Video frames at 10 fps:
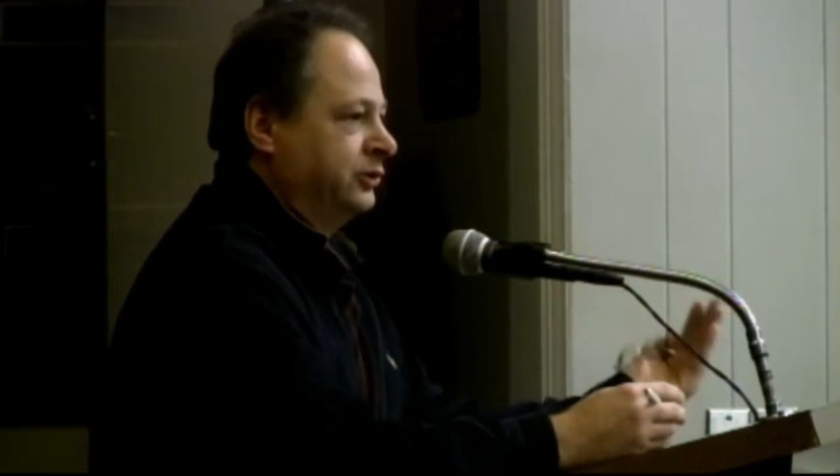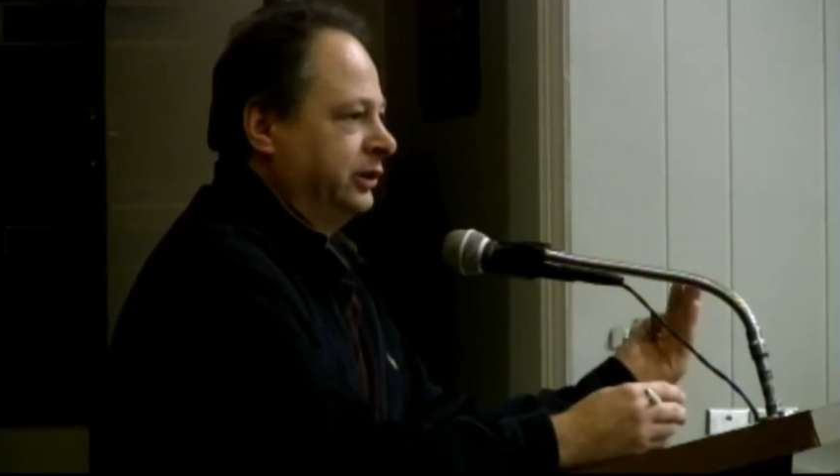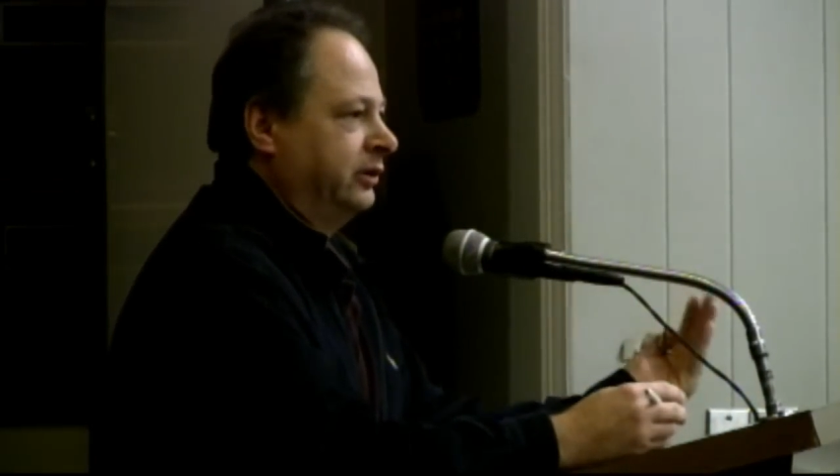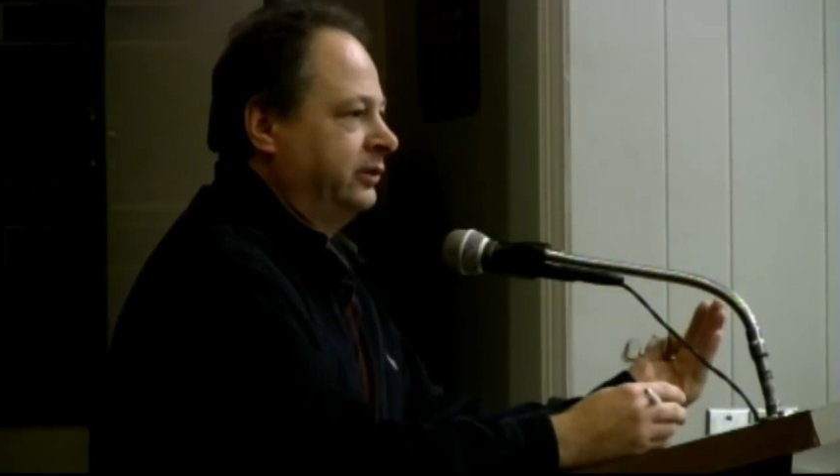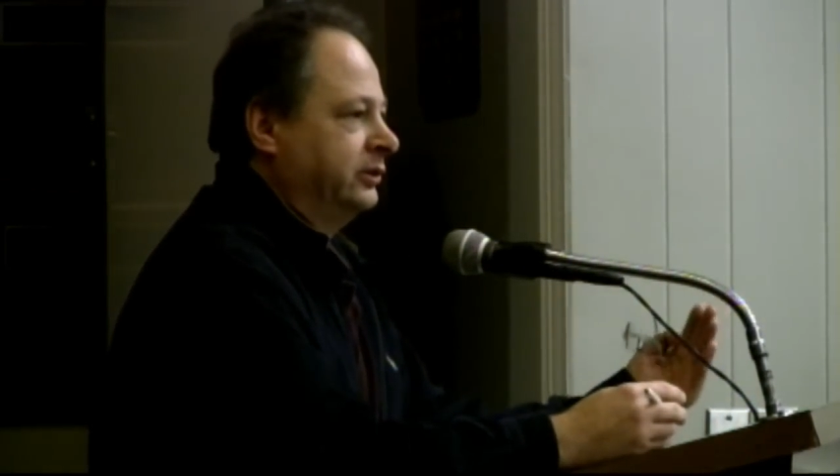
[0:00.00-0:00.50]

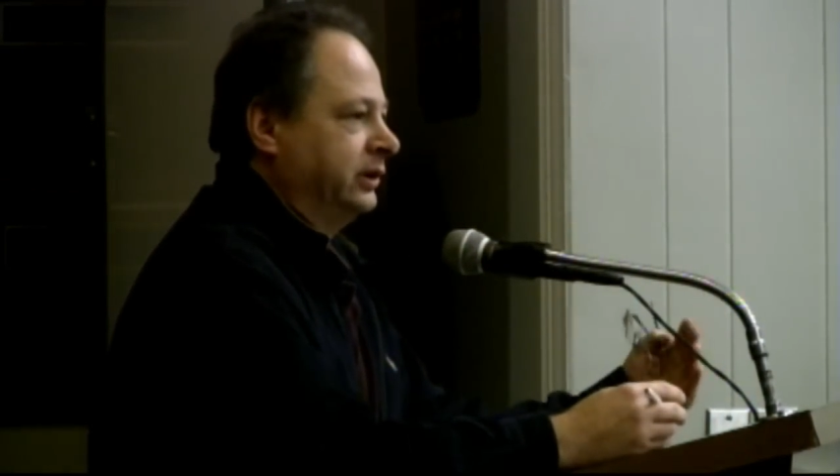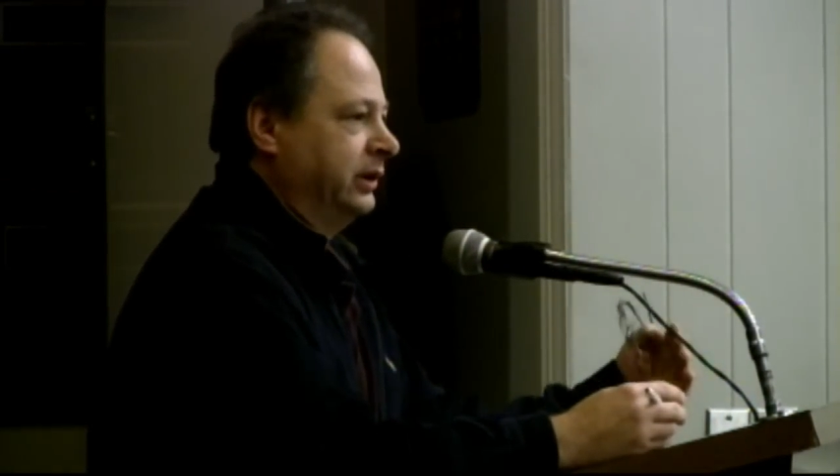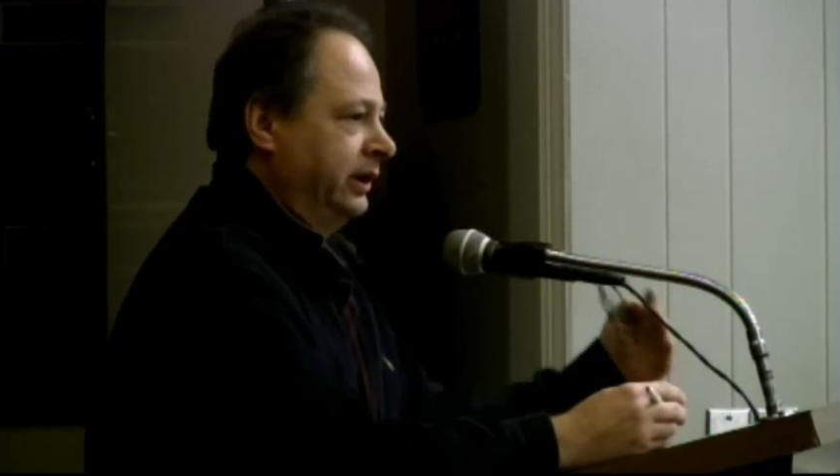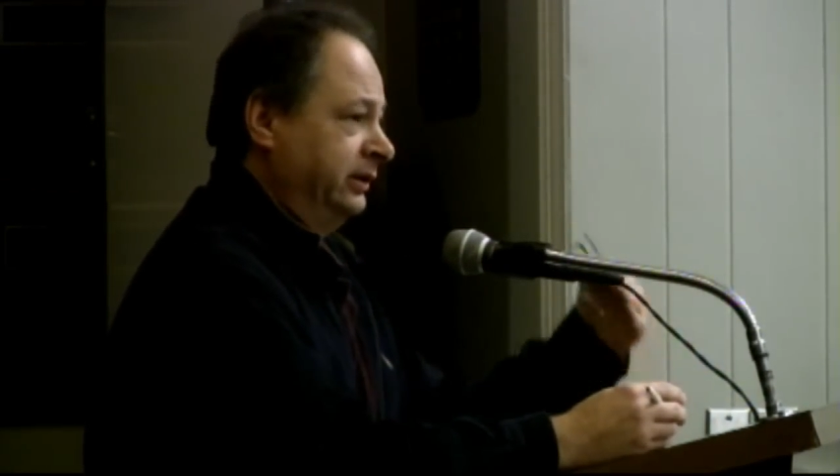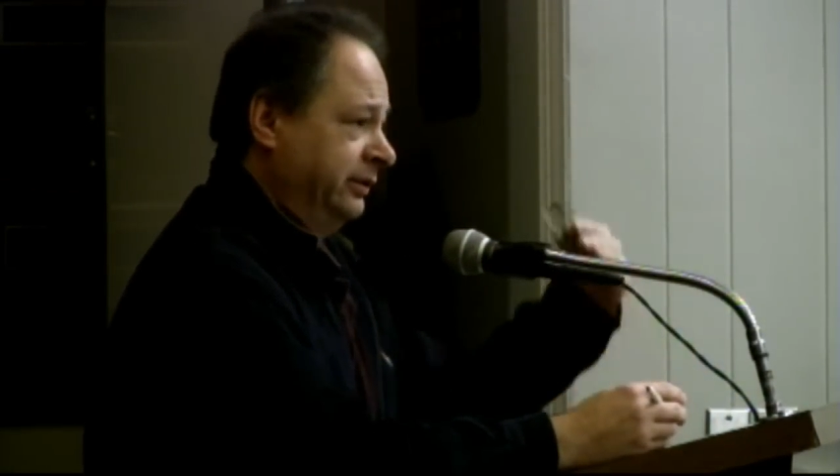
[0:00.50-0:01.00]
seriously
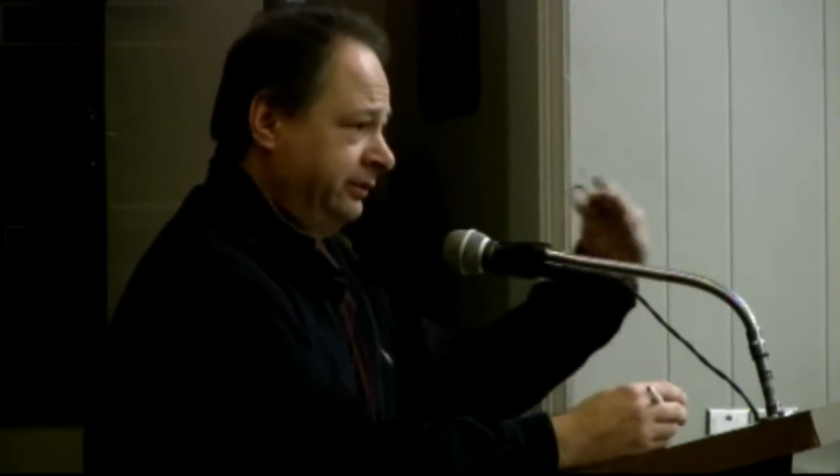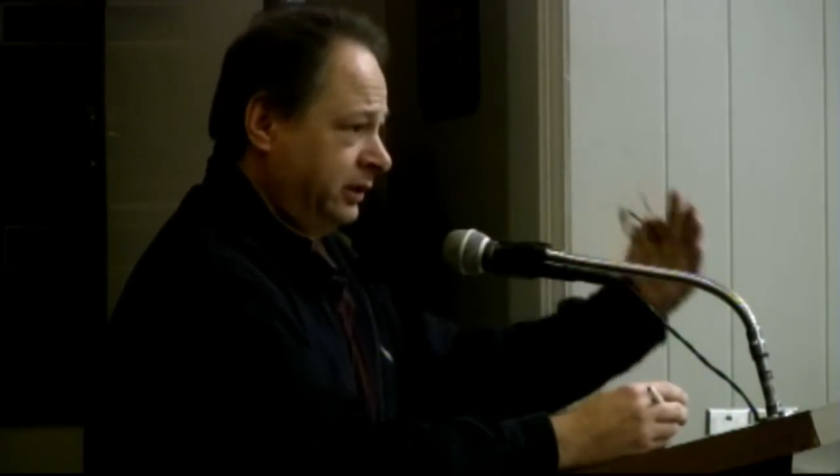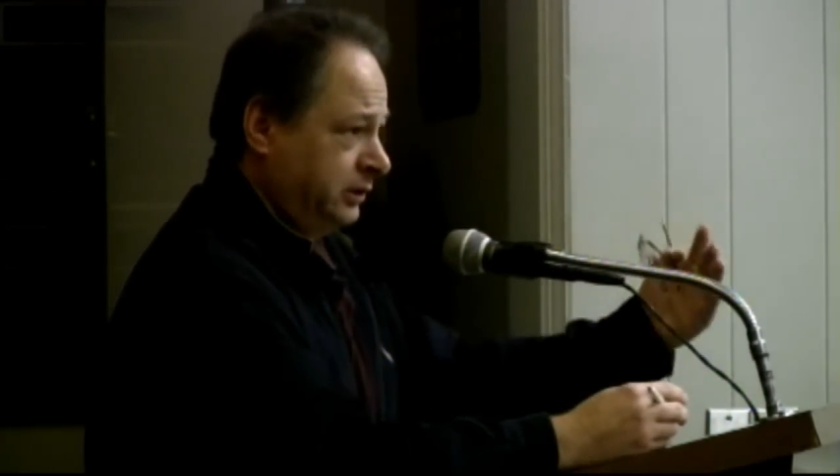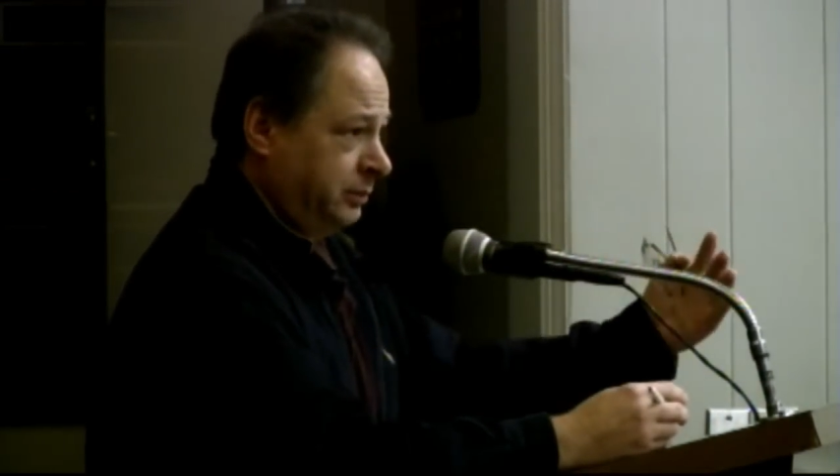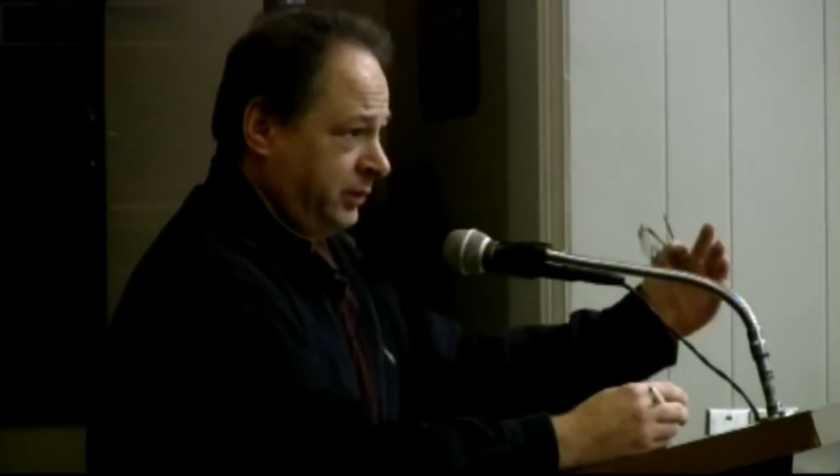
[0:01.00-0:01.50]
and, and
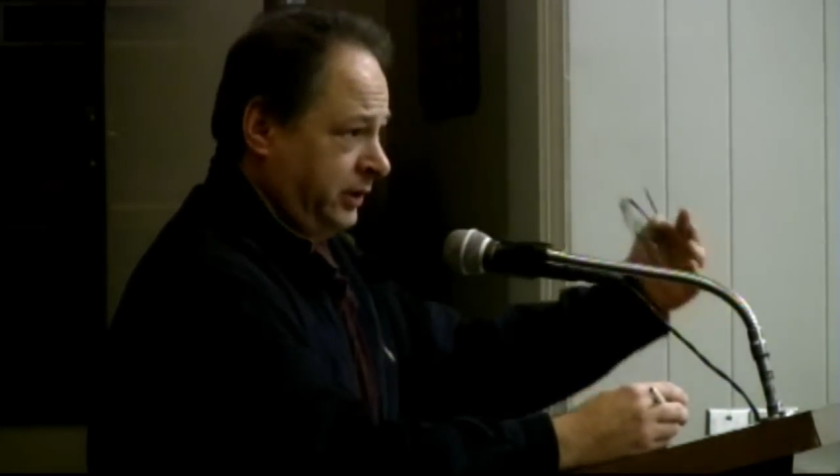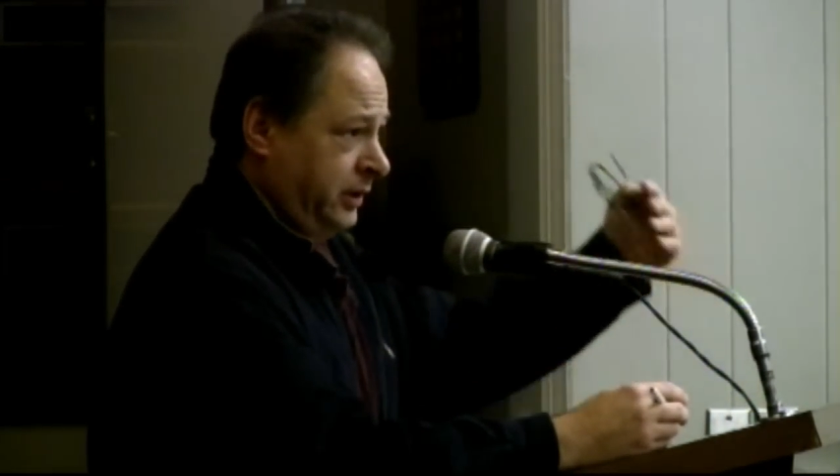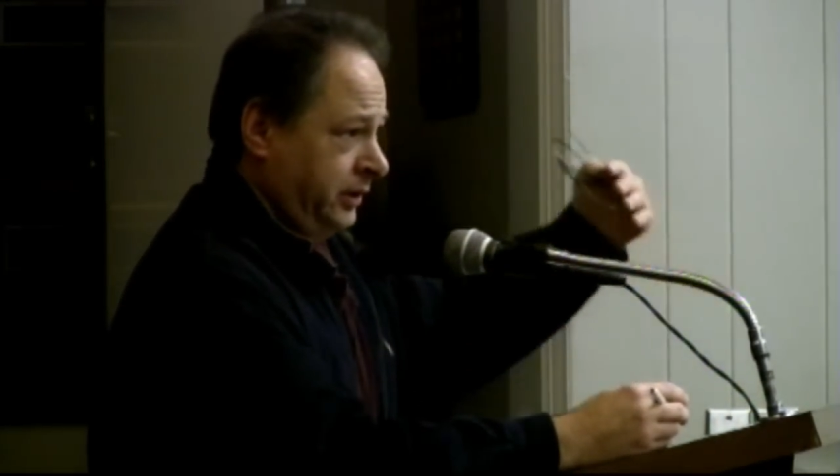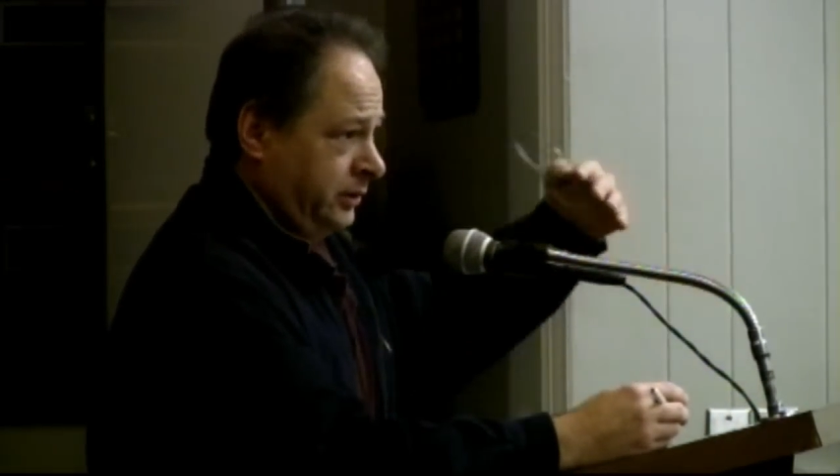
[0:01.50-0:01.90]
developed